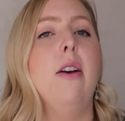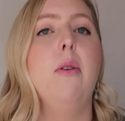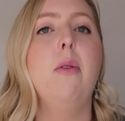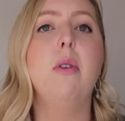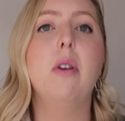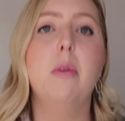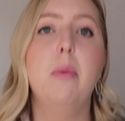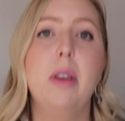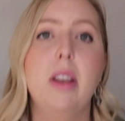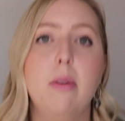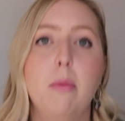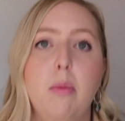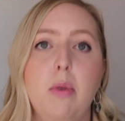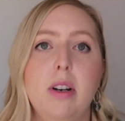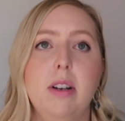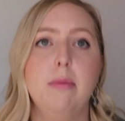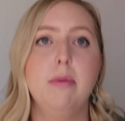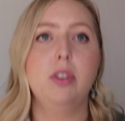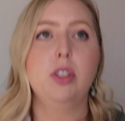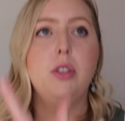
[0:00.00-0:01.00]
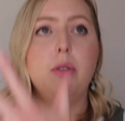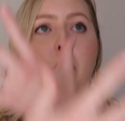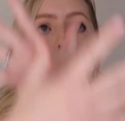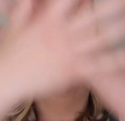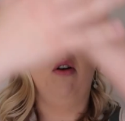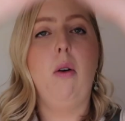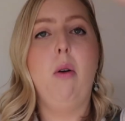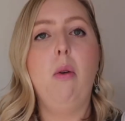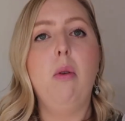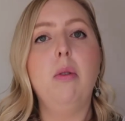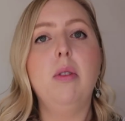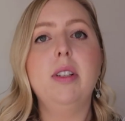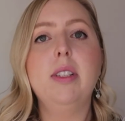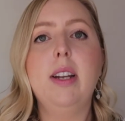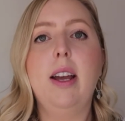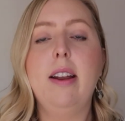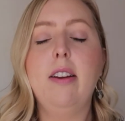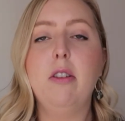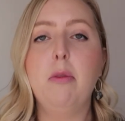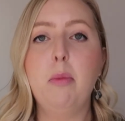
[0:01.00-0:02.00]
or we would do a whole
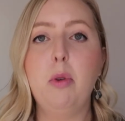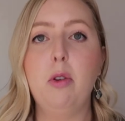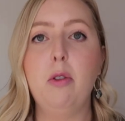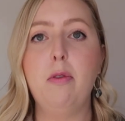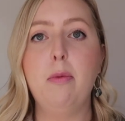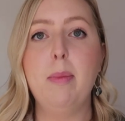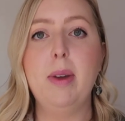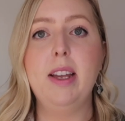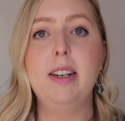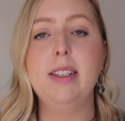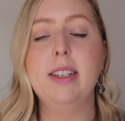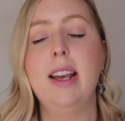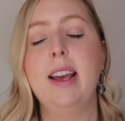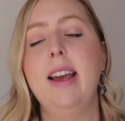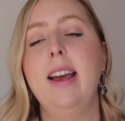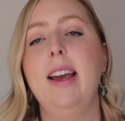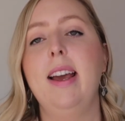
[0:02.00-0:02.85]
entire movement.